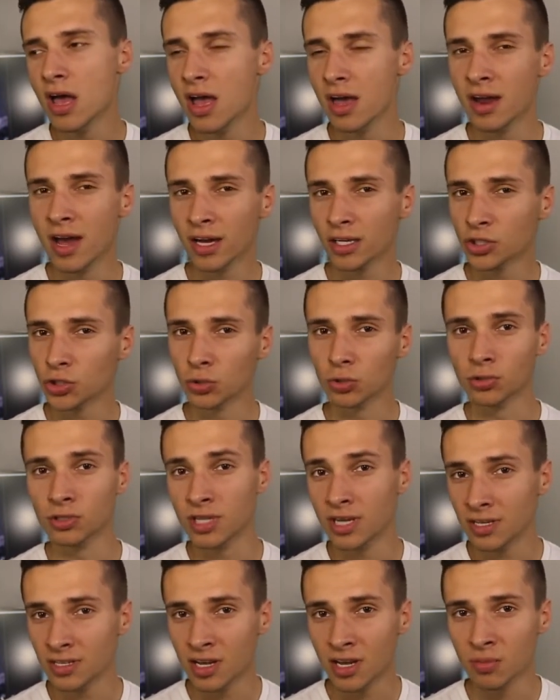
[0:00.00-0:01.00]
in actual
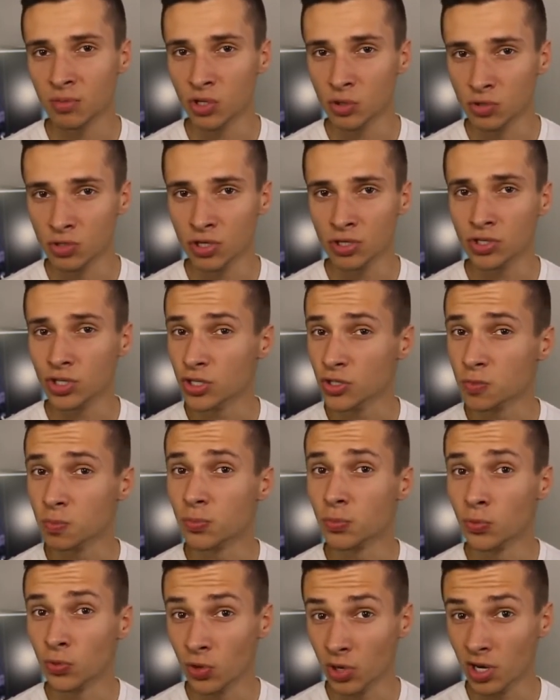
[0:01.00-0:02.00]
daytime usage is
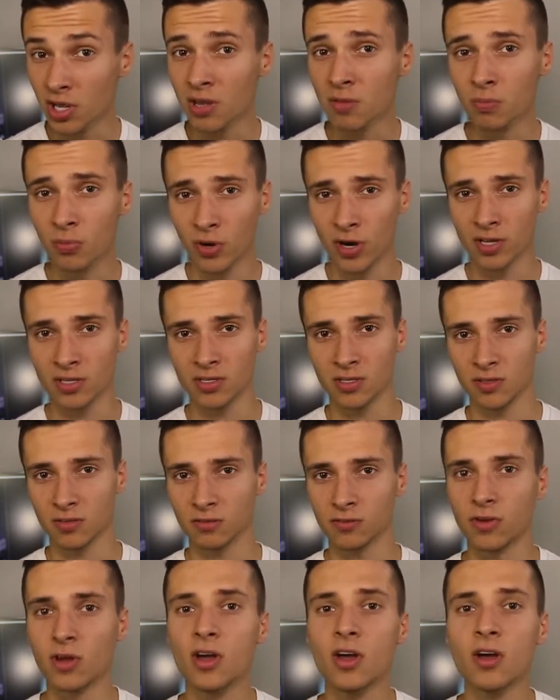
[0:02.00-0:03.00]
pretty
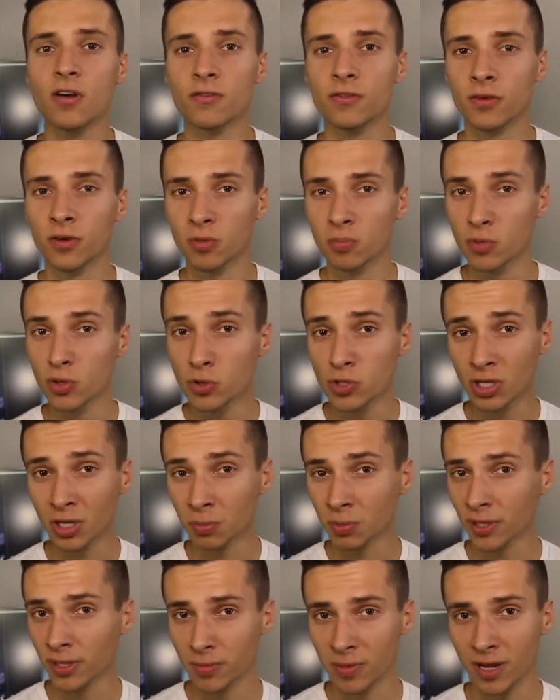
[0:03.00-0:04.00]
impressive. For
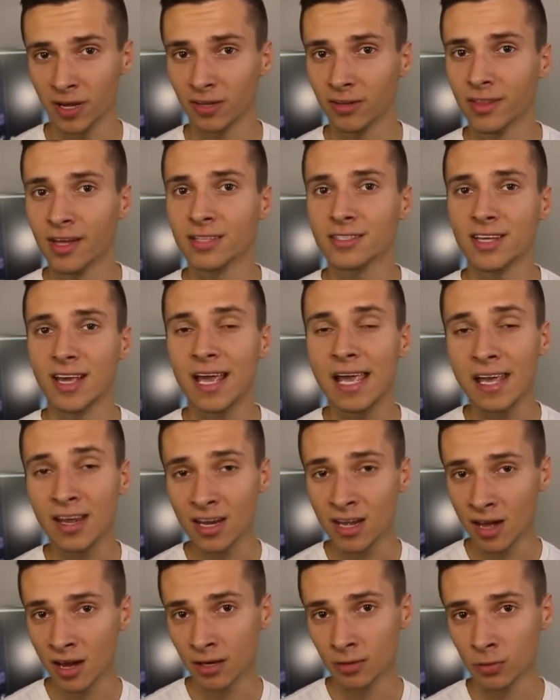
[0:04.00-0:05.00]
music playback, that's
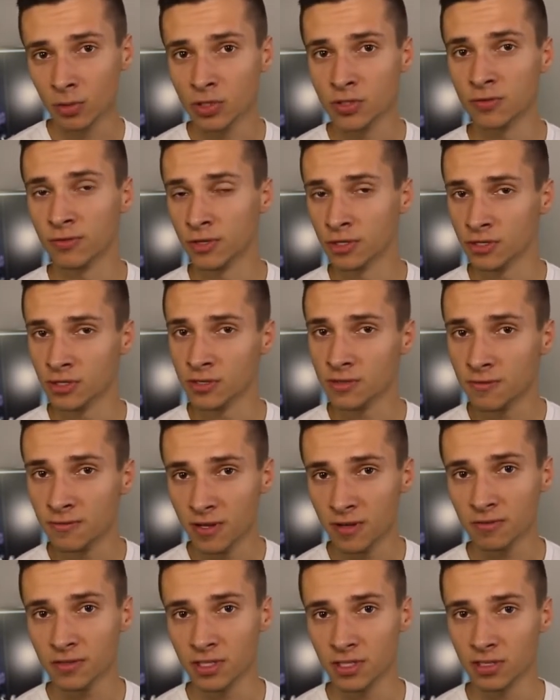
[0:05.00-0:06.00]
80 hours versus
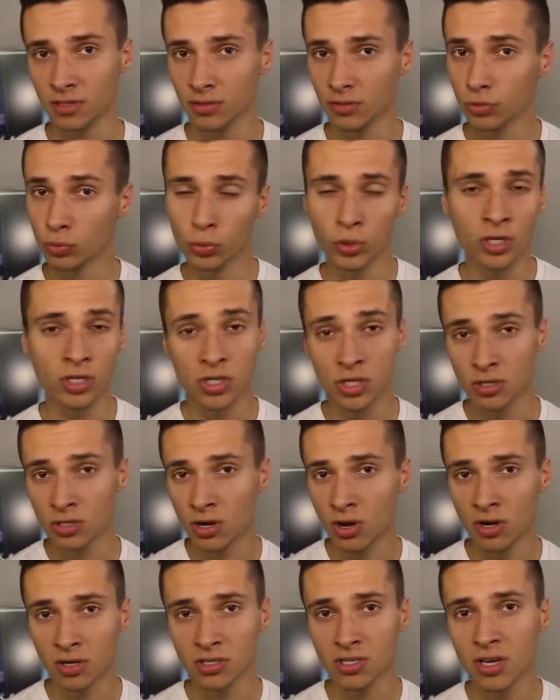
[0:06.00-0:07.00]
50. 3G
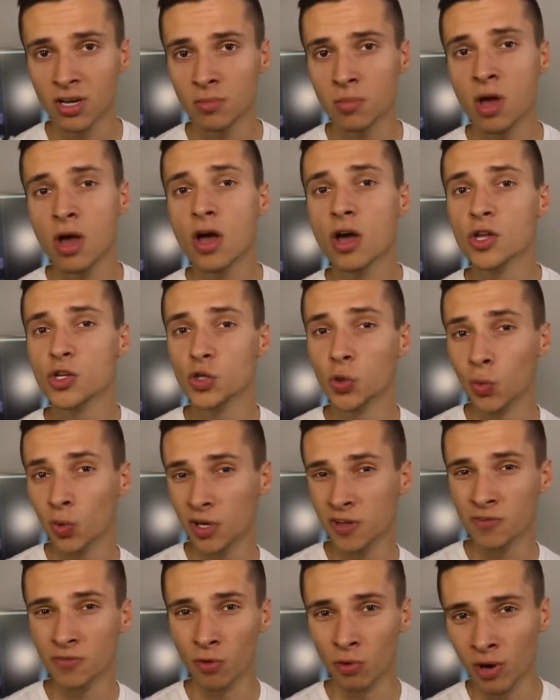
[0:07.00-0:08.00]
talk time,
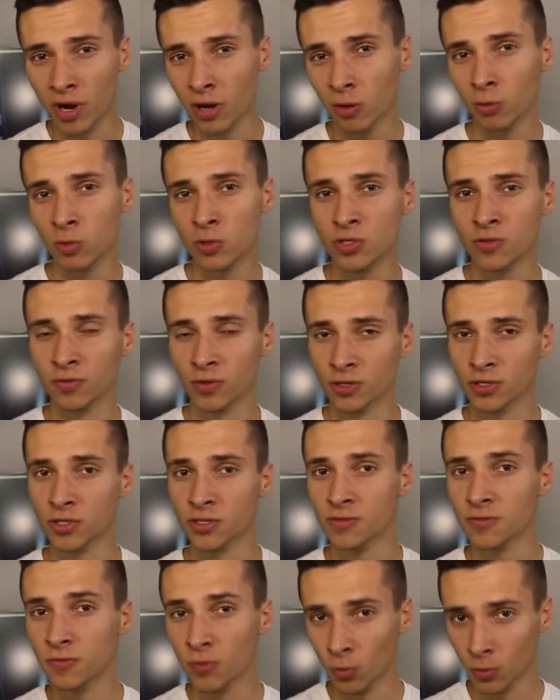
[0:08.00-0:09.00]
24 hours
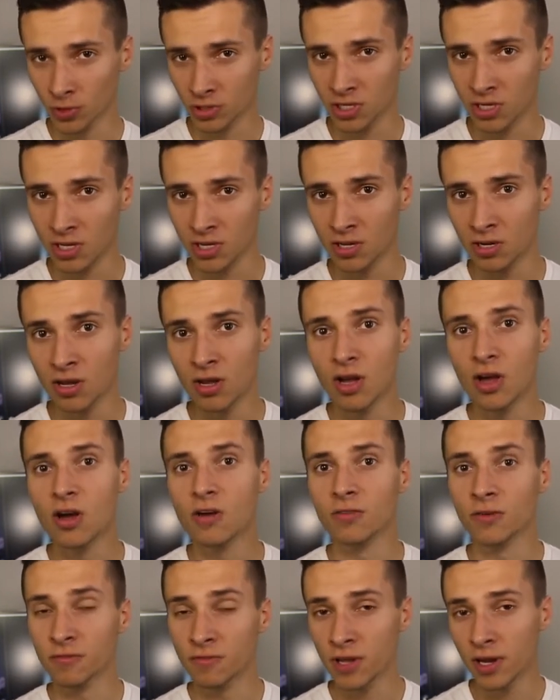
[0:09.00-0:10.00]
versus 14.
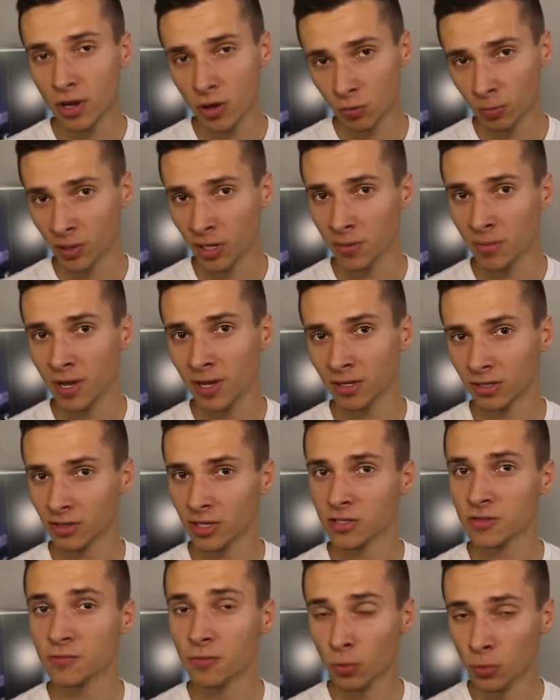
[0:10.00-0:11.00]
For video playback,
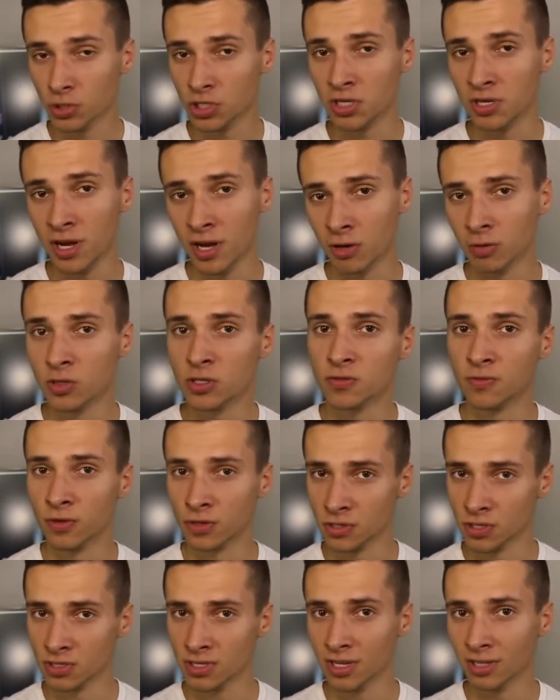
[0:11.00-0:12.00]
that's 14 hours
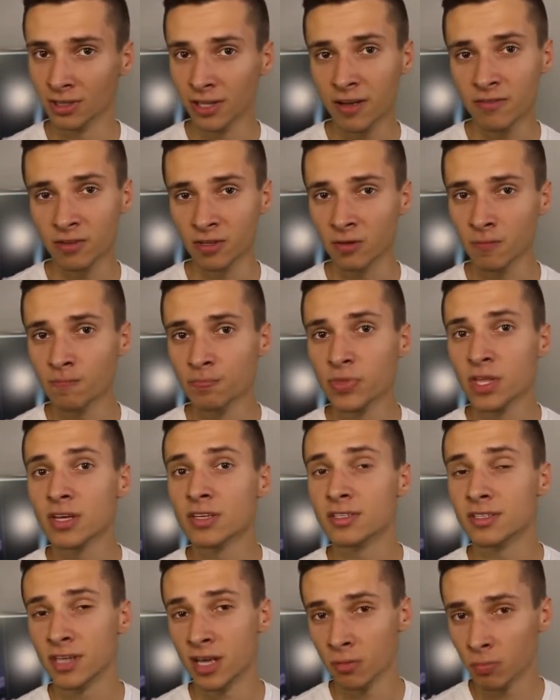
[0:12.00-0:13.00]
versus 11.
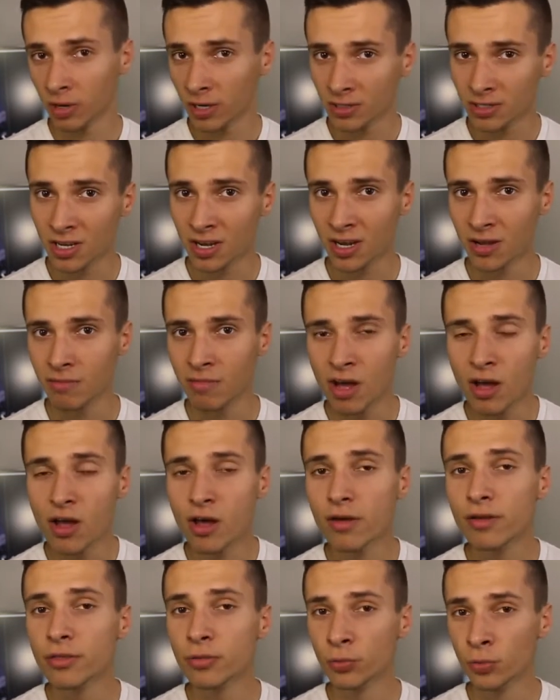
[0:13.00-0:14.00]
Standby time,
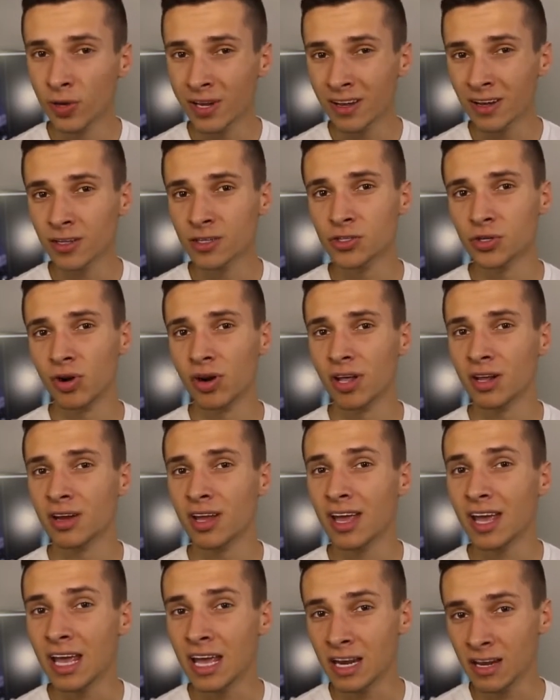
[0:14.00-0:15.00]

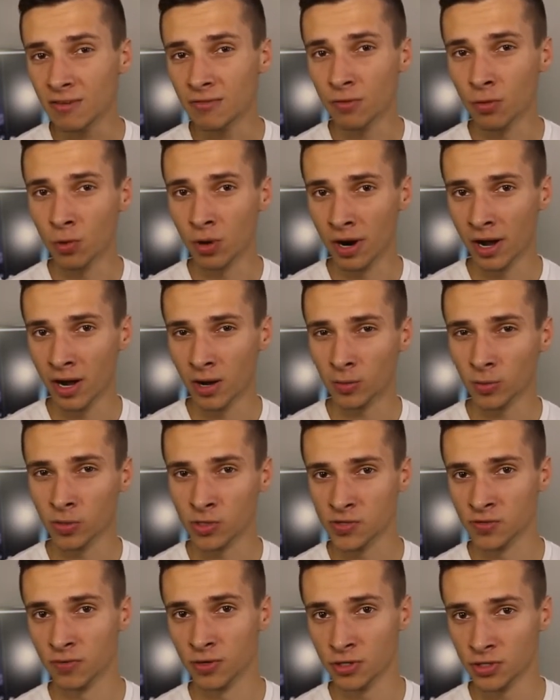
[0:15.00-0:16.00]
384
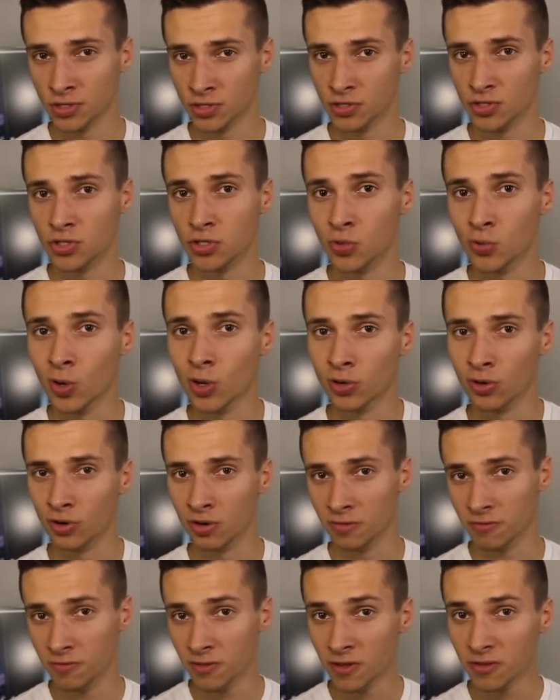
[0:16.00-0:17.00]
hours versus
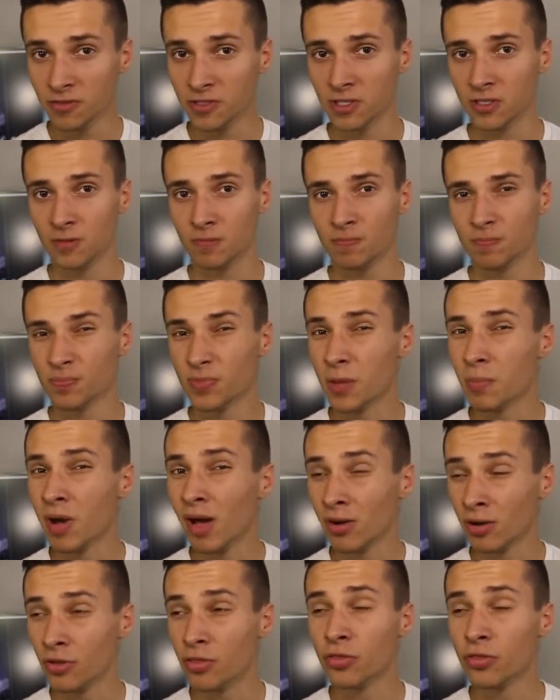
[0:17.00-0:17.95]
250. About a